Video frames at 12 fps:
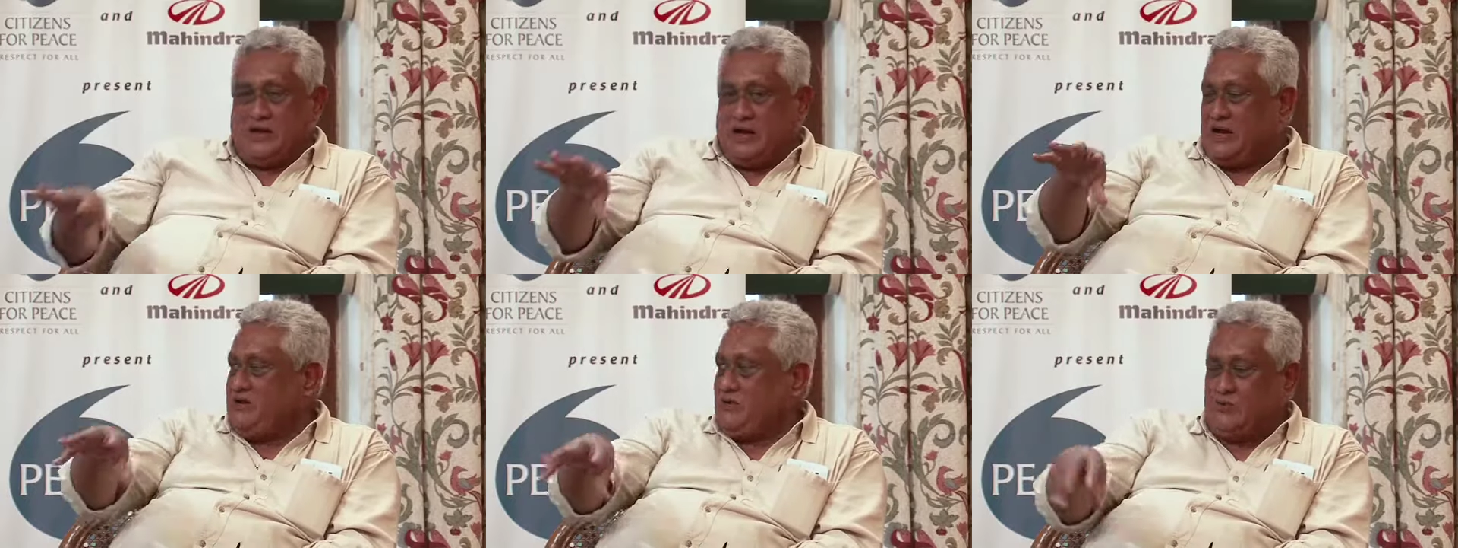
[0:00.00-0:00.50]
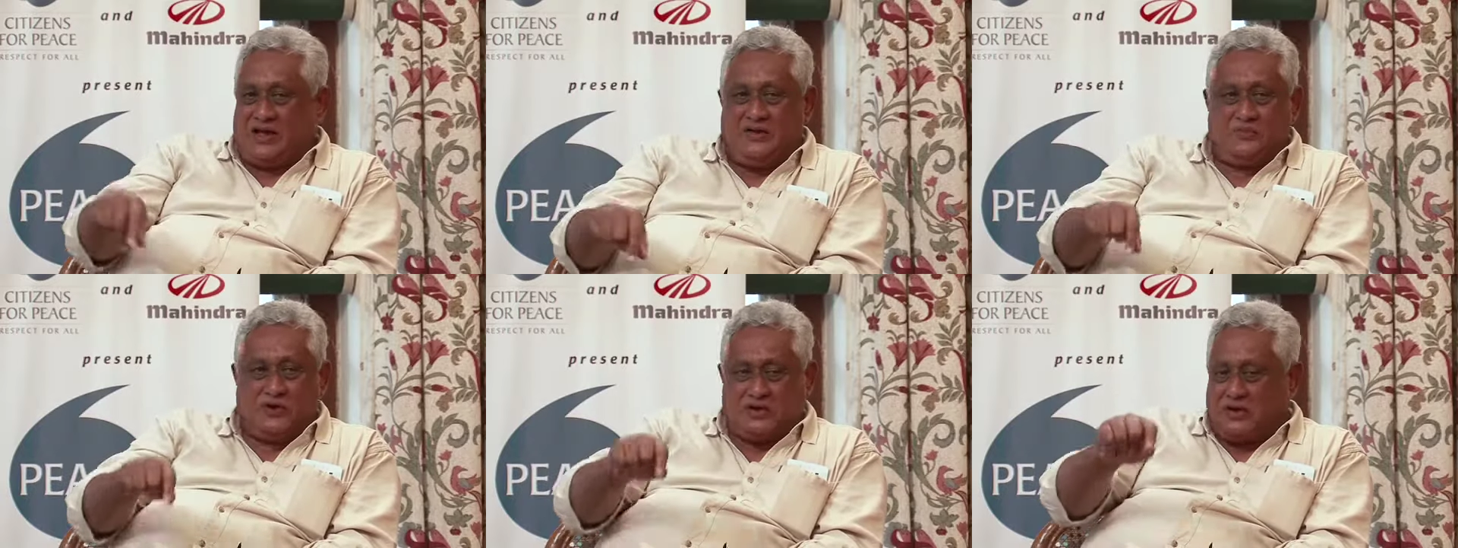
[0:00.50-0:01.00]
I
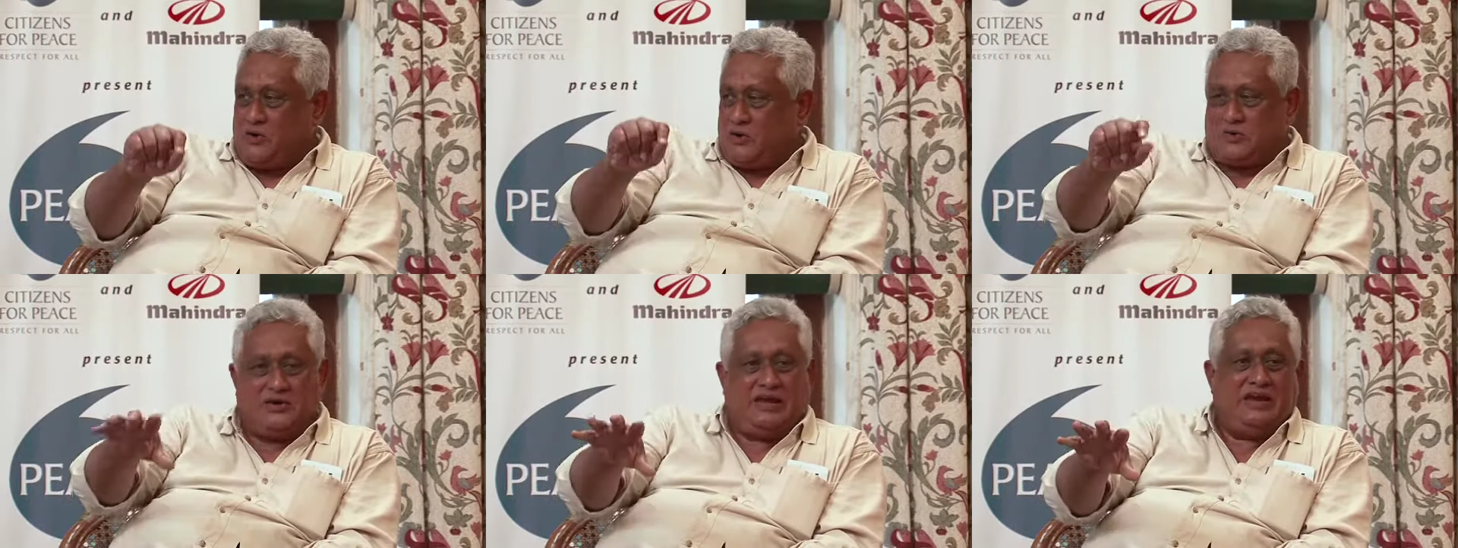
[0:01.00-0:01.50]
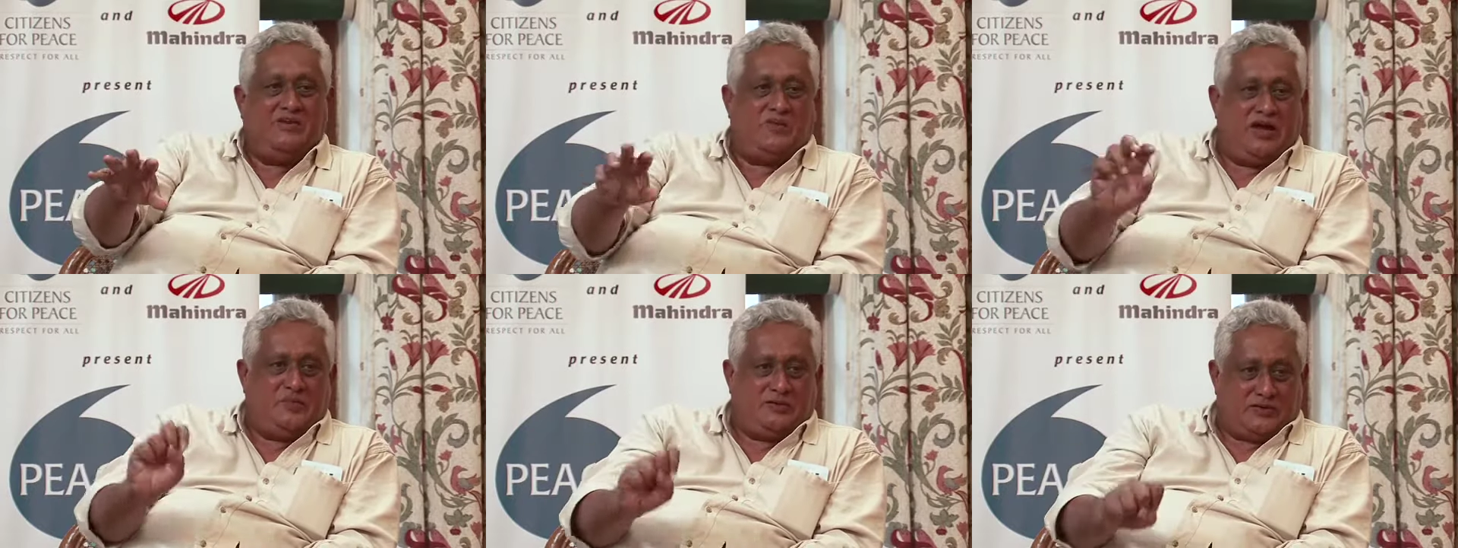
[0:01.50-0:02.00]
work a lot on
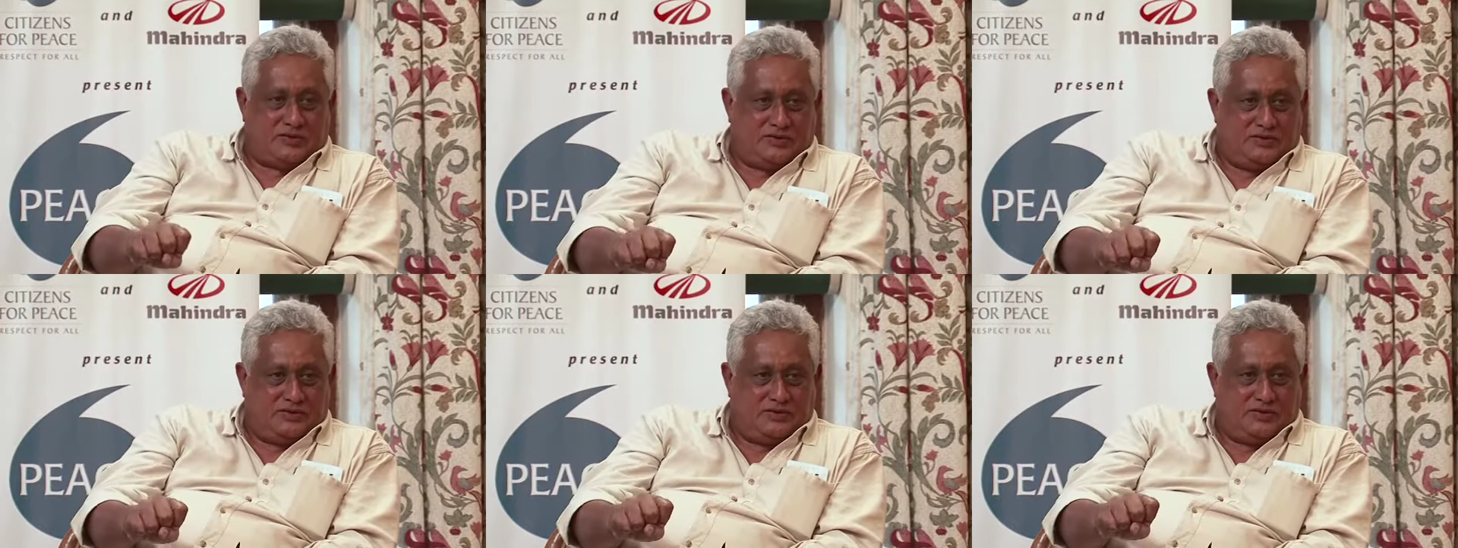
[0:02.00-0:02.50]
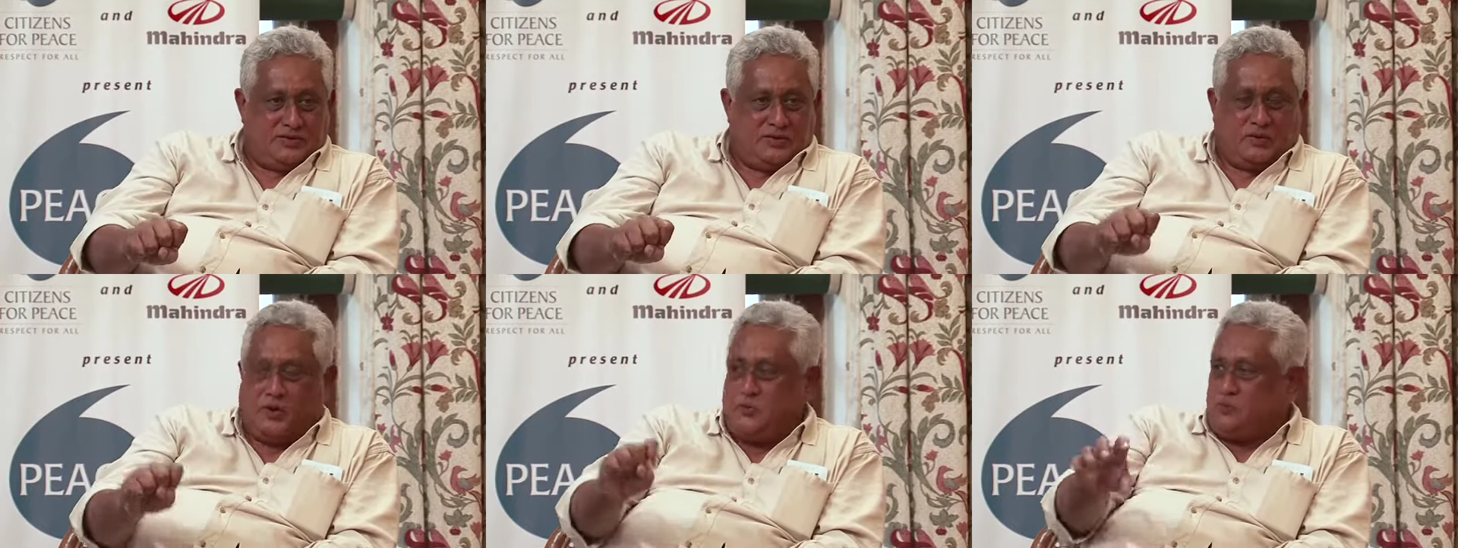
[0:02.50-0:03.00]
environment,
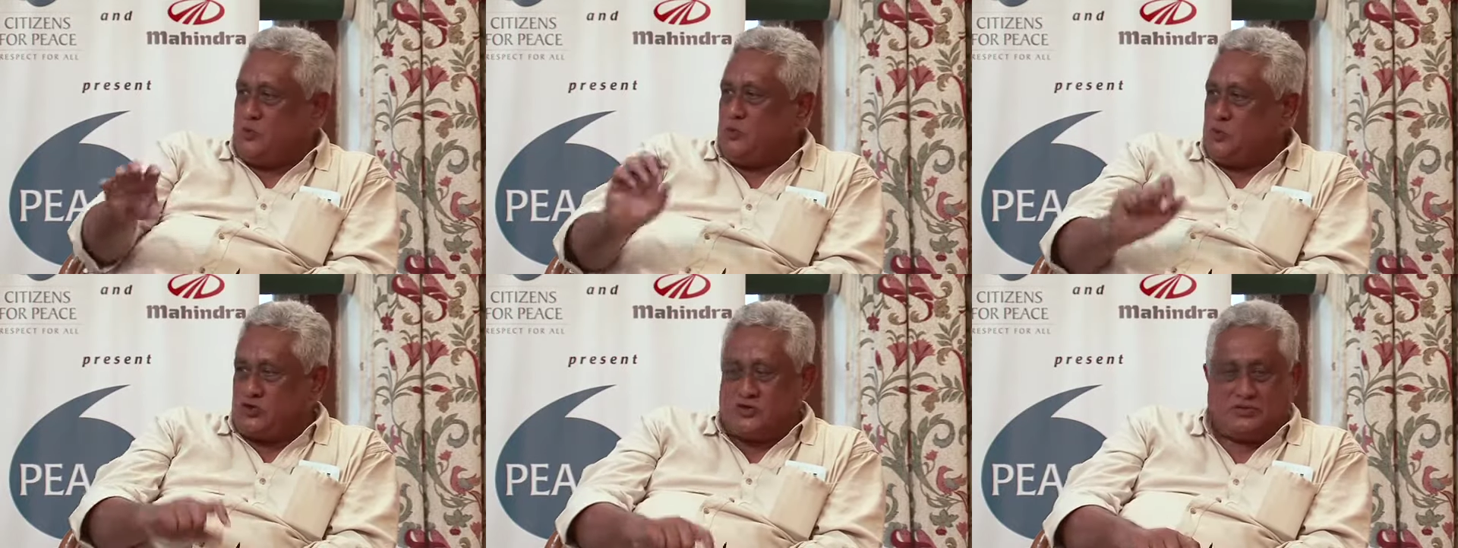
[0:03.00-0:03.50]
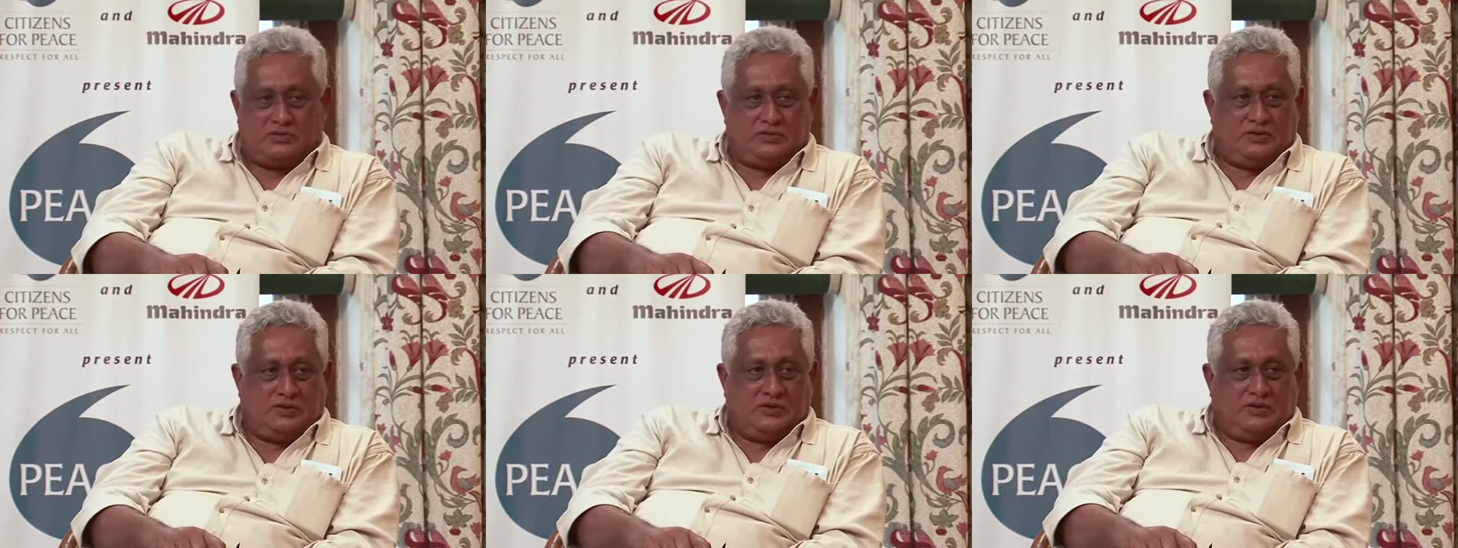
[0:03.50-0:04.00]
on pollution.
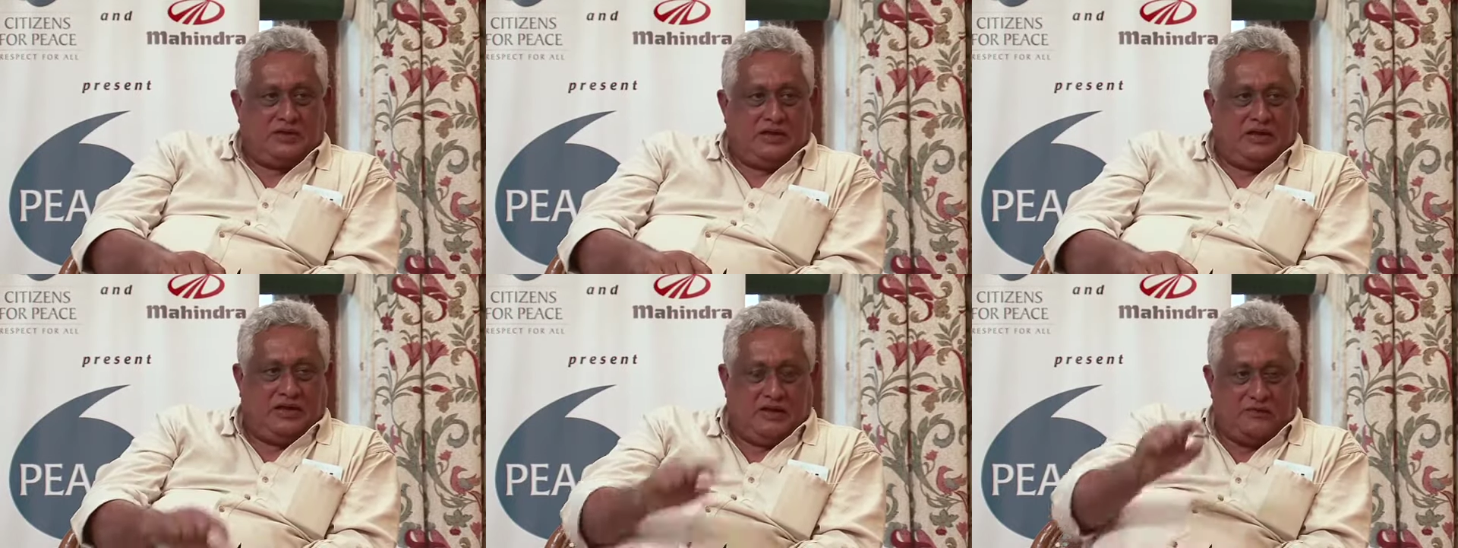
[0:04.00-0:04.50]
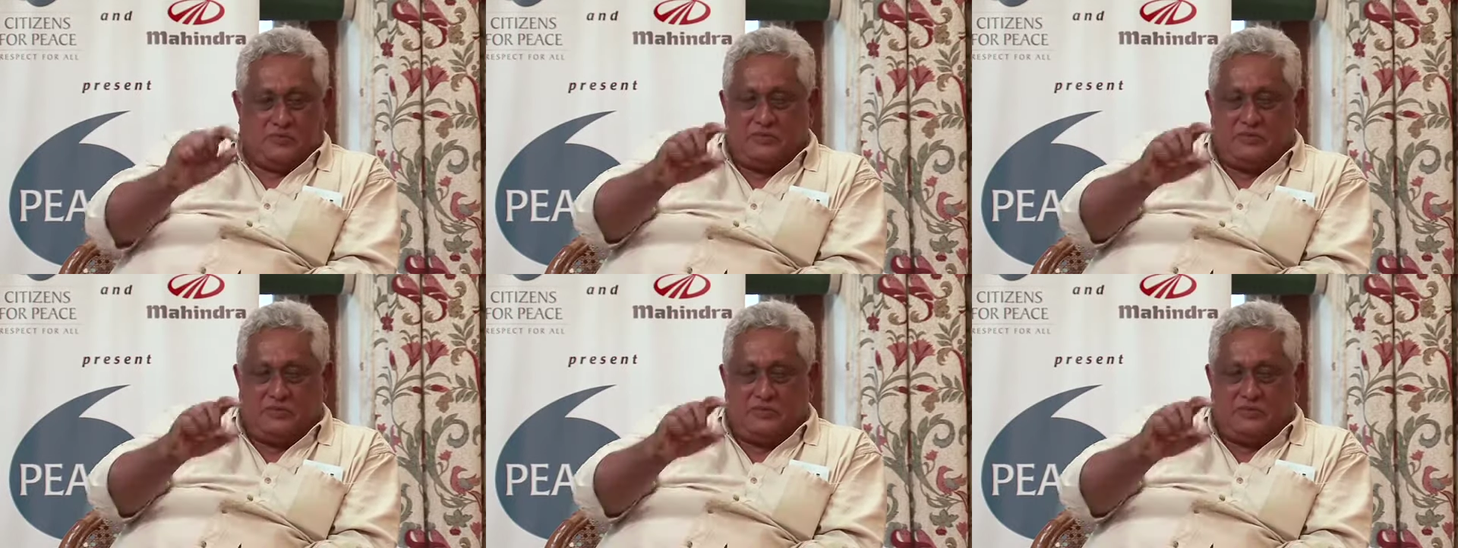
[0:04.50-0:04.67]
And I was